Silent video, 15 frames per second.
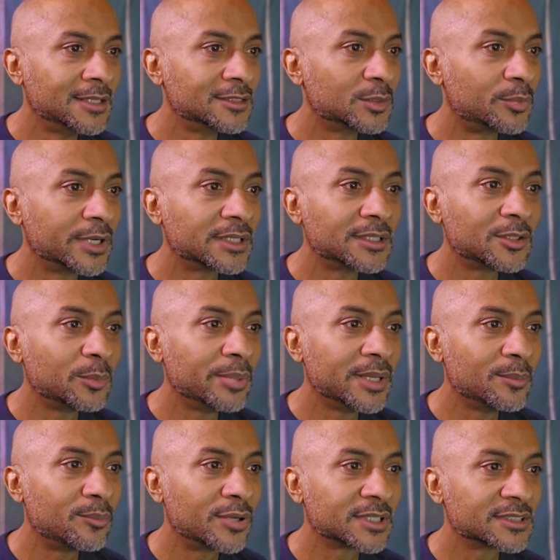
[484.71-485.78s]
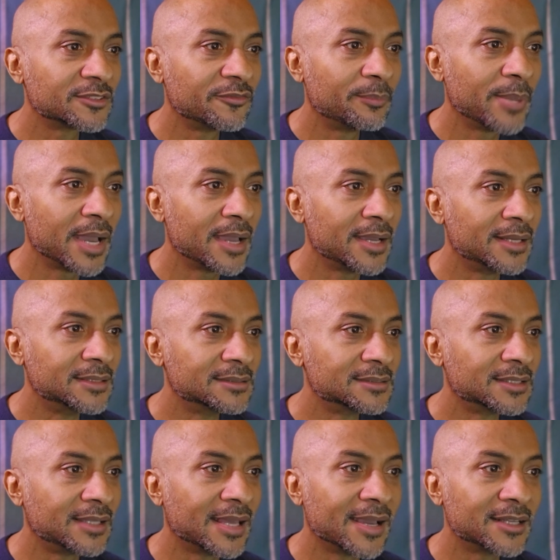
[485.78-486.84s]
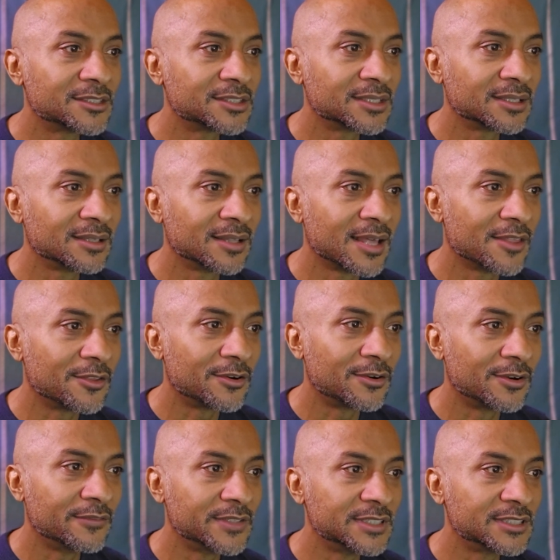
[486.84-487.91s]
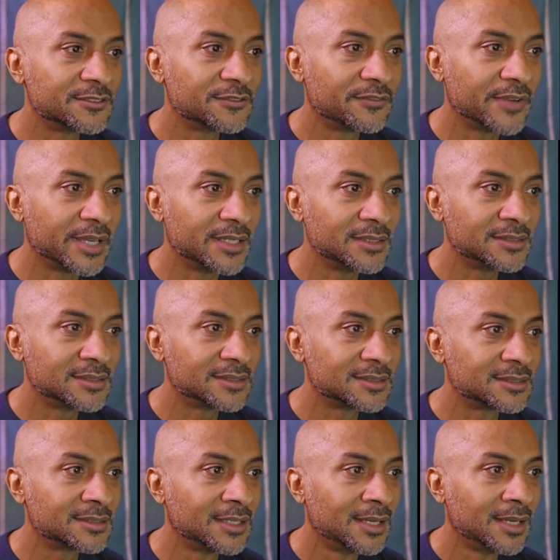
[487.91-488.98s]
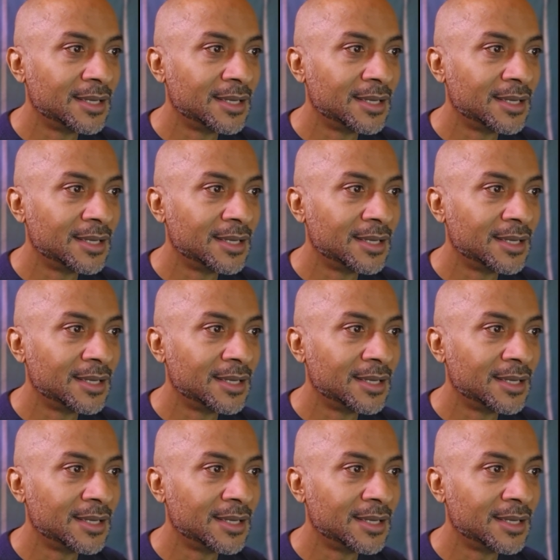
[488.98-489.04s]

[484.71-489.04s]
to bring little pinpricks of pain to the ancient leather of his face.